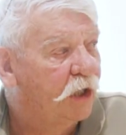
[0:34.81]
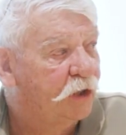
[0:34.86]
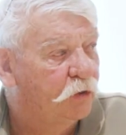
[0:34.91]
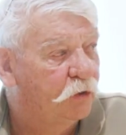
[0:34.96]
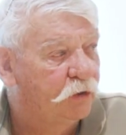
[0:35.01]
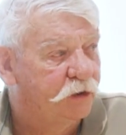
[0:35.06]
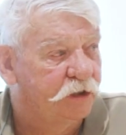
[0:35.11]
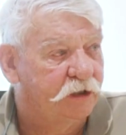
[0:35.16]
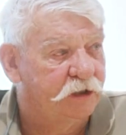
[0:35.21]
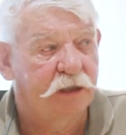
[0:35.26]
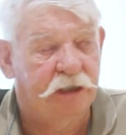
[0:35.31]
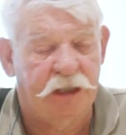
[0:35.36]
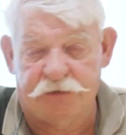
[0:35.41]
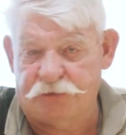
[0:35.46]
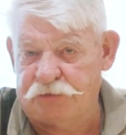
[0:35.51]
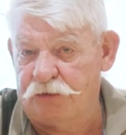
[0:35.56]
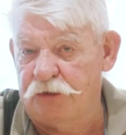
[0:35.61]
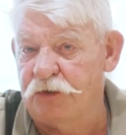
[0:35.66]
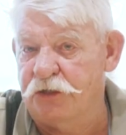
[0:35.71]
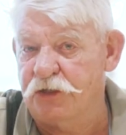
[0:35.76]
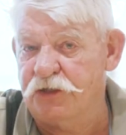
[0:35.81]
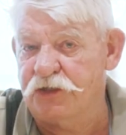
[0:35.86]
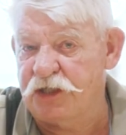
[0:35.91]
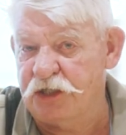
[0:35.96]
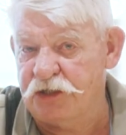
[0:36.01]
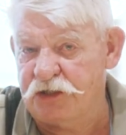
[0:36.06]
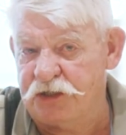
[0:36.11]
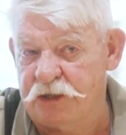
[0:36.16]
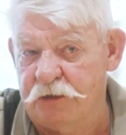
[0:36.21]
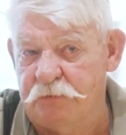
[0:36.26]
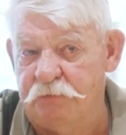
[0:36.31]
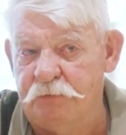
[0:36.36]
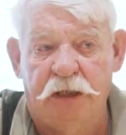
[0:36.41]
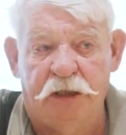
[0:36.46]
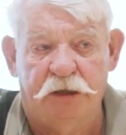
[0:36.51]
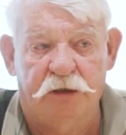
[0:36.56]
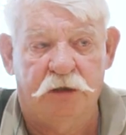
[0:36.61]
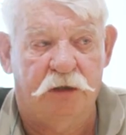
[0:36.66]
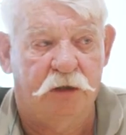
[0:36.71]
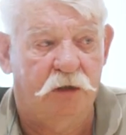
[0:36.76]
couldn't get through the system
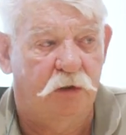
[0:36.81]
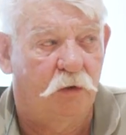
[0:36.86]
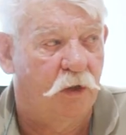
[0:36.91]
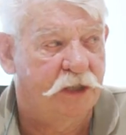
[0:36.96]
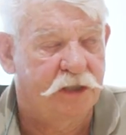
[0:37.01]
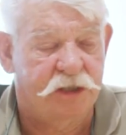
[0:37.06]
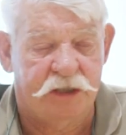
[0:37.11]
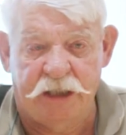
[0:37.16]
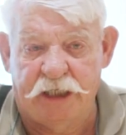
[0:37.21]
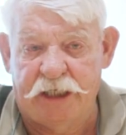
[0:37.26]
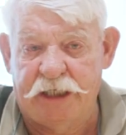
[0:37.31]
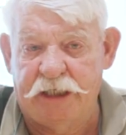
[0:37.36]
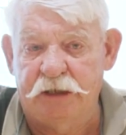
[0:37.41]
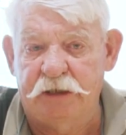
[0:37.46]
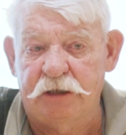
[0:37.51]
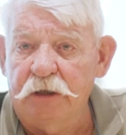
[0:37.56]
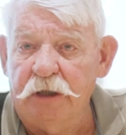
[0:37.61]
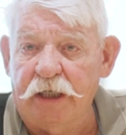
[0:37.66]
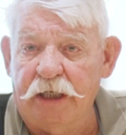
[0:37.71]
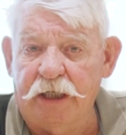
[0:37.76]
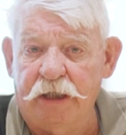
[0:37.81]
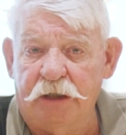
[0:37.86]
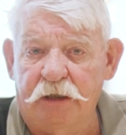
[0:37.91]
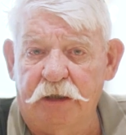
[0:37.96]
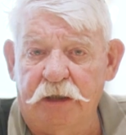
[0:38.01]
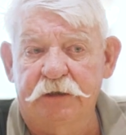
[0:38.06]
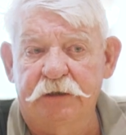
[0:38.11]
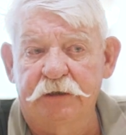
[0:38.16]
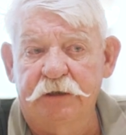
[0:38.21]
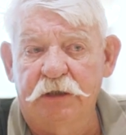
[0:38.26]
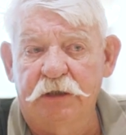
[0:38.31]
in Queensland, and